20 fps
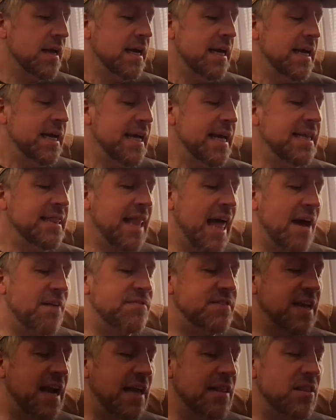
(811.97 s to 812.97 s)
He
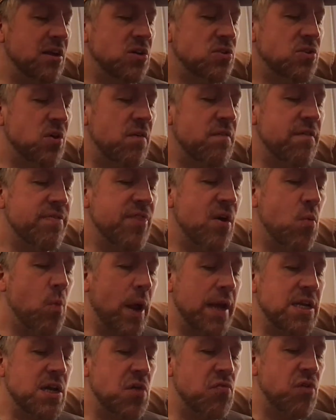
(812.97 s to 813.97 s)
left, and I looked over at the
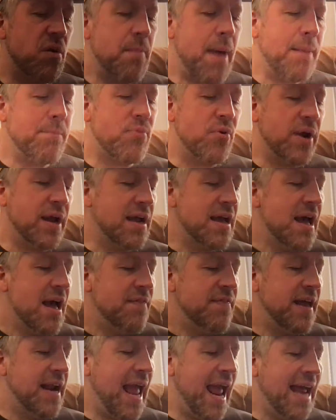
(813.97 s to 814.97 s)
window, remembering
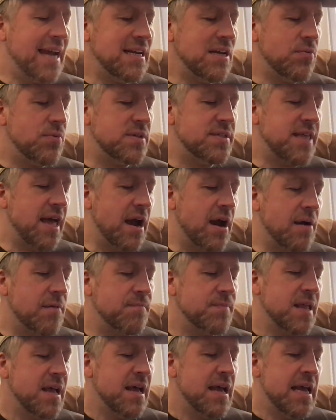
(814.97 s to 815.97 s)
that Andy was there.
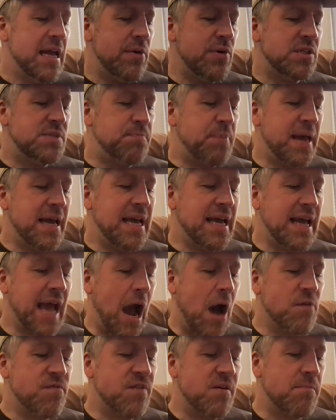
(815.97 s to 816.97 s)
He was peeking
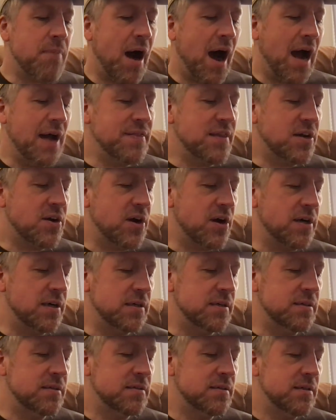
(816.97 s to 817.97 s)
out from behind the curtain.